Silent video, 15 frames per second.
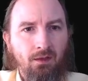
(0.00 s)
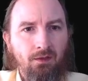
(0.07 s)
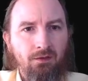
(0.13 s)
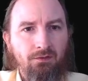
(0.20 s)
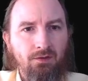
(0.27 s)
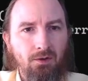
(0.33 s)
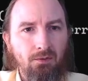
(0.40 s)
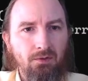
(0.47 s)

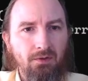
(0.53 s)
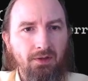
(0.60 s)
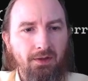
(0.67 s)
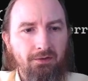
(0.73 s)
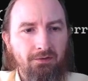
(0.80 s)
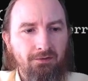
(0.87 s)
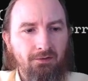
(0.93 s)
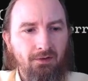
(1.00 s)
So
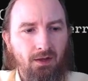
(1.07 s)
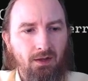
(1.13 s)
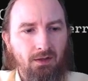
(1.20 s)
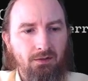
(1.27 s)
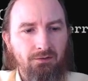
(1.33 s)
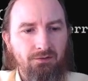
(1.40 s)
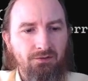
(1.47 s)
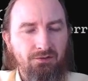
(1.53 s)
let's
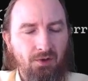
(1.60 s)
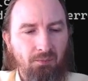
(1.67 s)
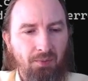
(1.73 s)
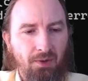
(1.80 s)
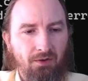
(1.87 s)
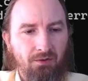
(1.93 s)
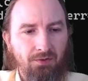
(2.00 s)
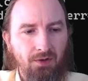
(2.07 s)
jump
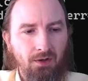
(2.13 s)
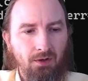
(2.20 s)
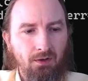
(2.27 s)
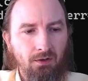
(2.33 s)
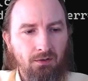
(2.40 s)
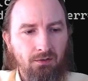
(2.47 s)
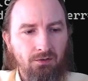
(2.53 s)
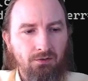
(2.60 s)
out of
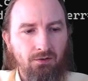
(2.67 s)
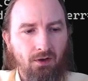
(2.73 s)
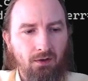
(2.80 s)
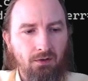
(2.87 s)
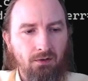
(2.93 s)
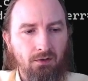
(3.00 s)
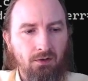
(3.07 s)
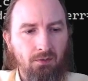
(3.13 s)
here,
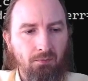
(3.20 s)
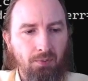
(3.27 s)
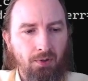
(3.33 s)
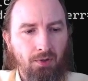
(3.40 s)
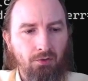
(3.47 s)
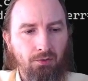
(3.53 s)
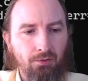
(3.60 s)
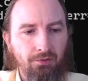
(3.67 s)
Docker
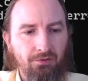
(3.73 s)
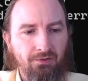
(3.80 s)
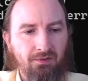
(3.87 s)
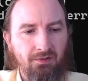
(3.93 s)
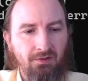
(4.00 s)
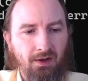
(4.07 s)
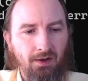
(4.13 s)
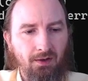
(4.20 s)
compose
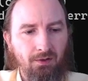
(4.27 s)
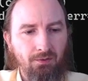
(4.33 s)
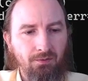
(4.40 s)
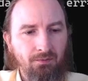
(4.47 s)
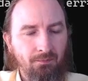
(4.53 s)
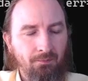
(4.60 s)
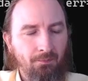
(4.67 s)
down,